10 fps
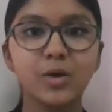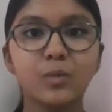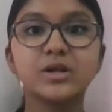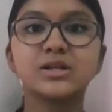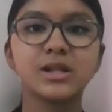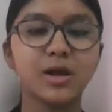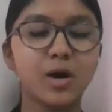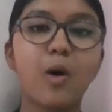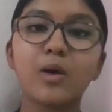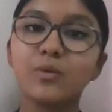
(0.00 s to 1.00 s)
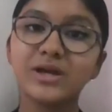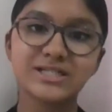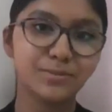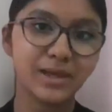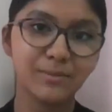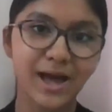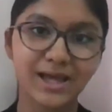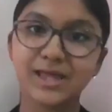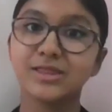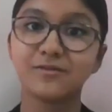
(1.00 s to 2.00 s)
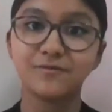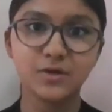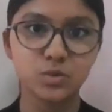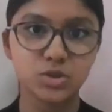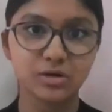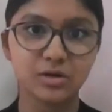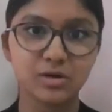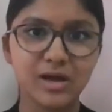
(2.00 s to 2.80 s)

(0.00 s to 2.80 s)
will always pay back in the future.